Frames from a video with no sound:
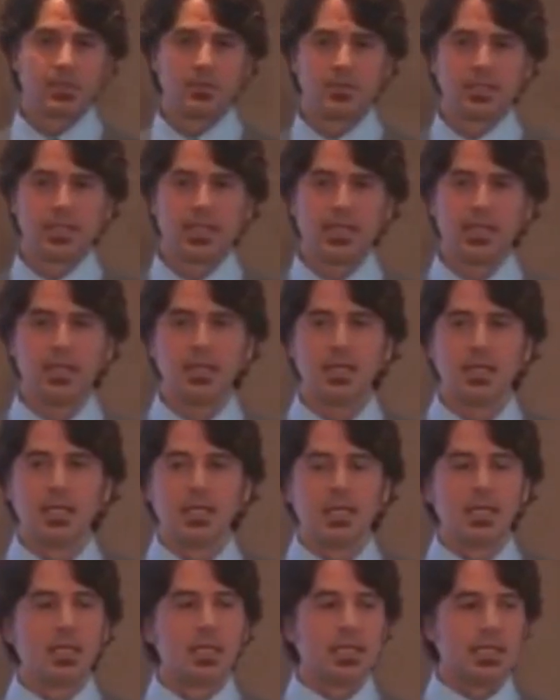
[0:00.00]
Okay?
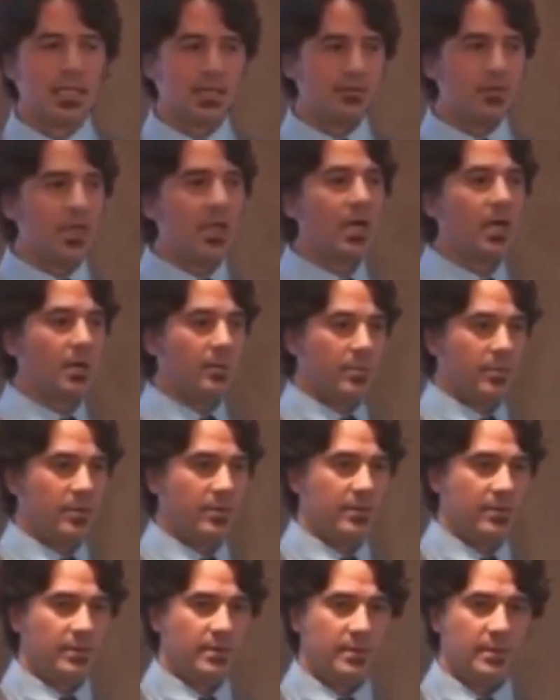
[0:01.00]
Give it up.
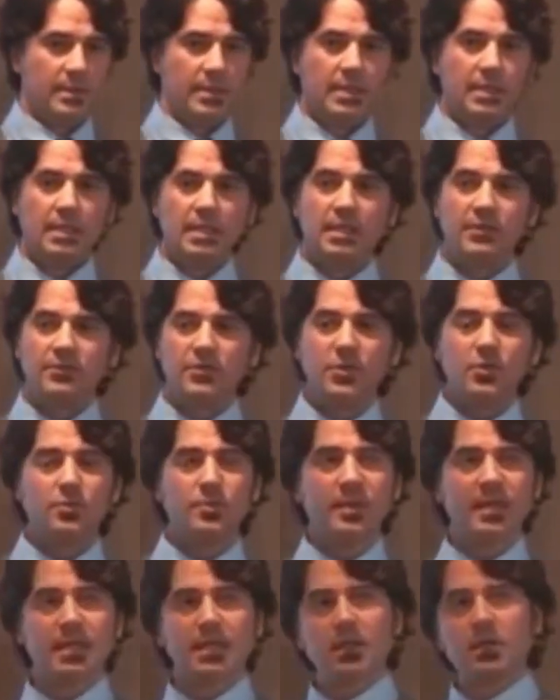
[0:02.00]
If you
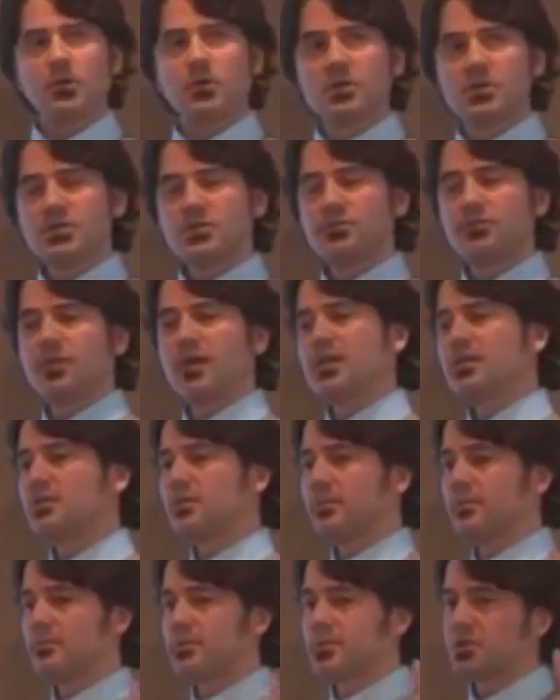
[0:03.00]
pick an orange fresh
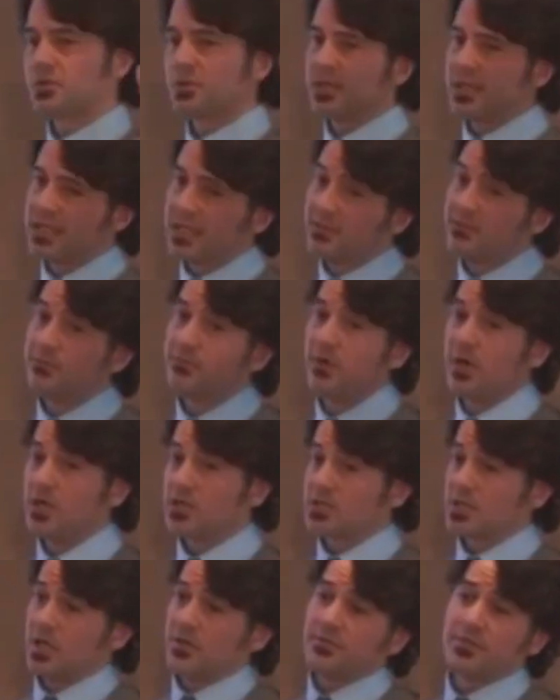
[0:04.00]
from a tree and it
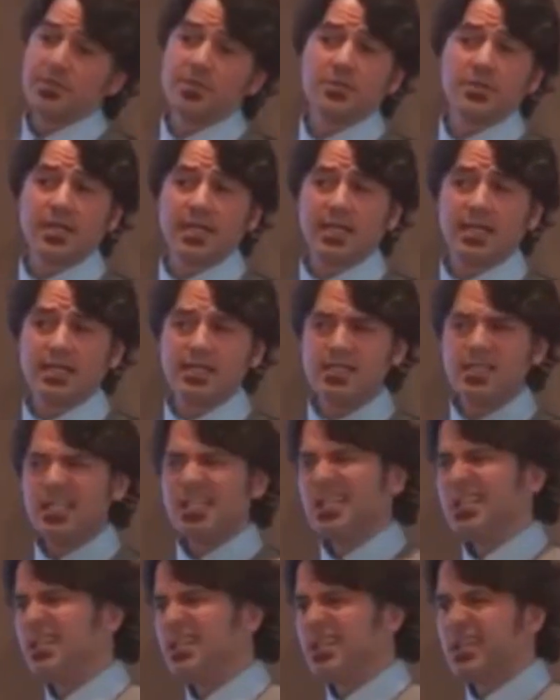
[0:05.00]
falls off in your hand,
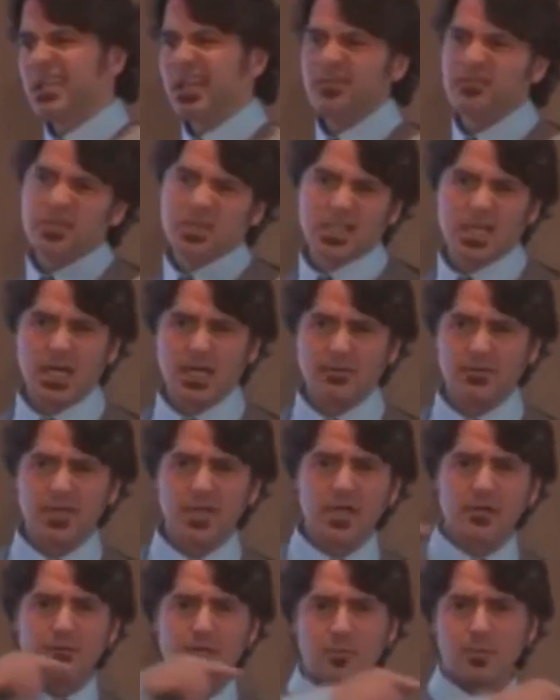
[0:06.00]
you didn't have to carve it
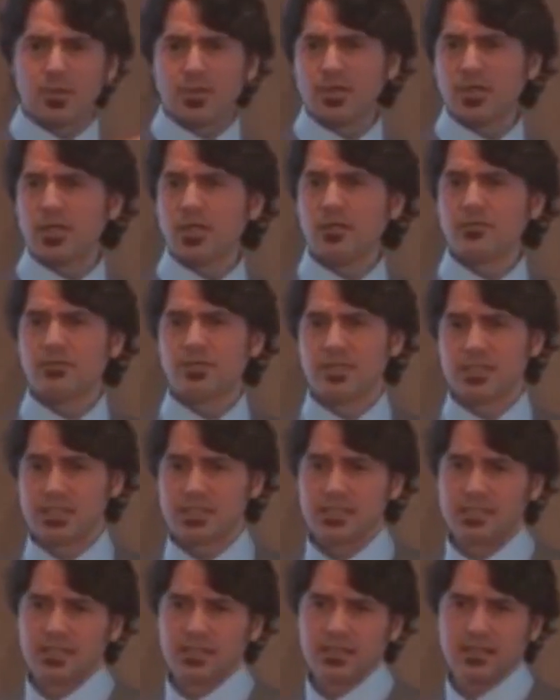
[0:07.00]
off or burn it off with a
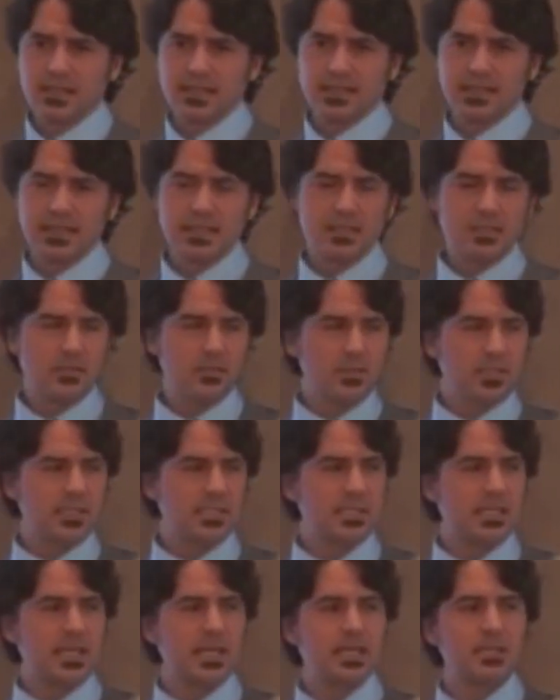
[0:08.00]
stick like they do
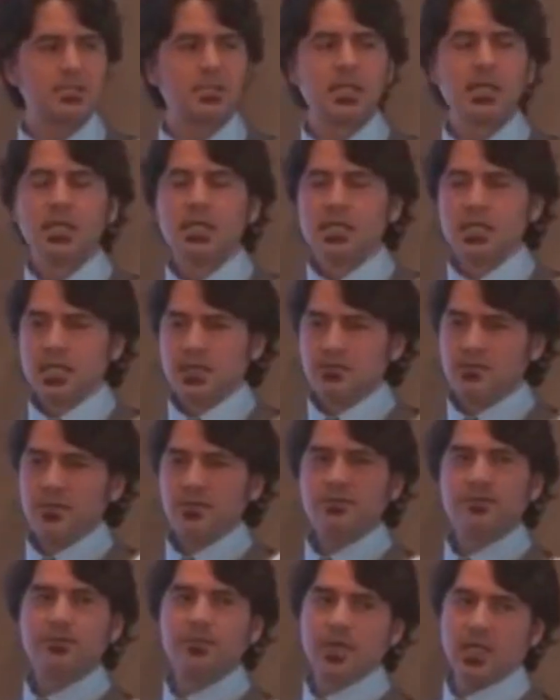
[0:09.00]
these days. If
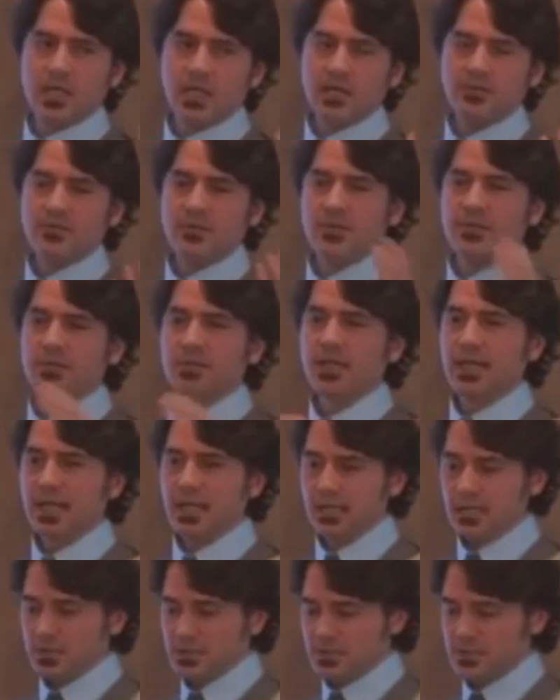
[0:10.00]
it fell off in your
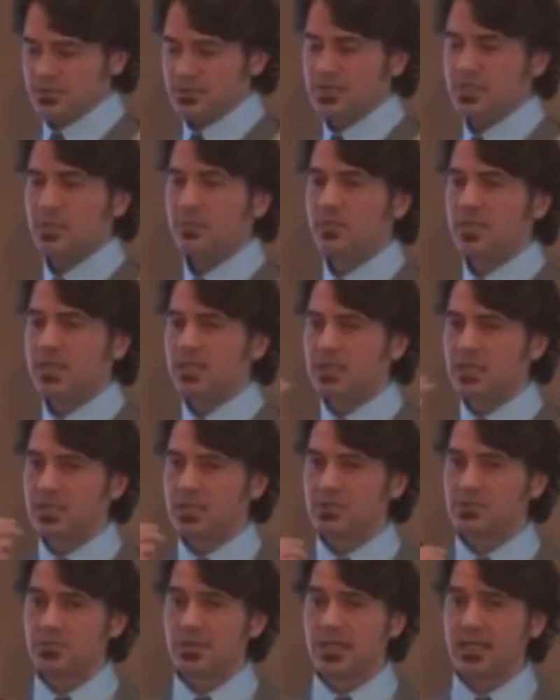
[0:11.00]
hand, you juice it immediately
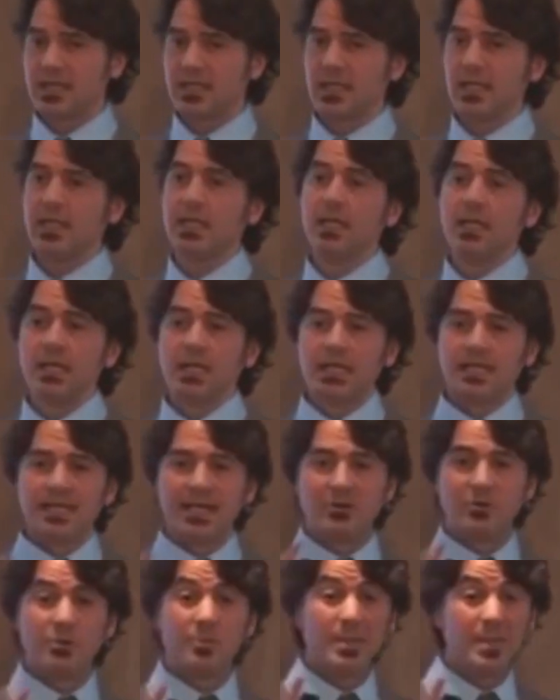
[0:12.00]
and drank it,
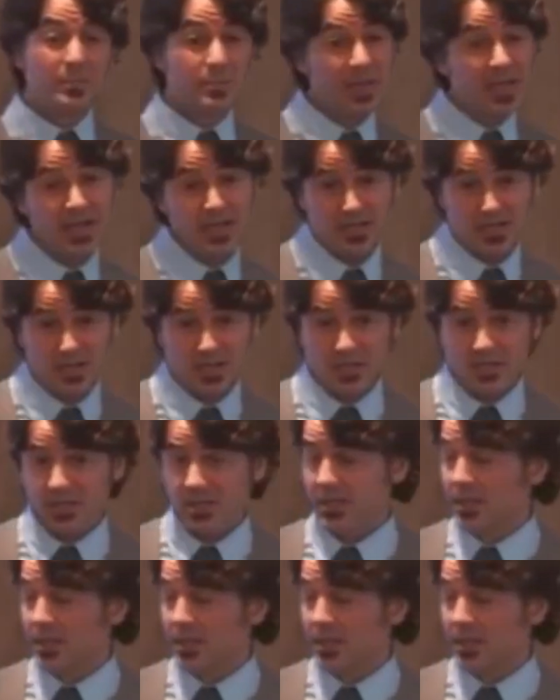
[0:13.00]
that would be better.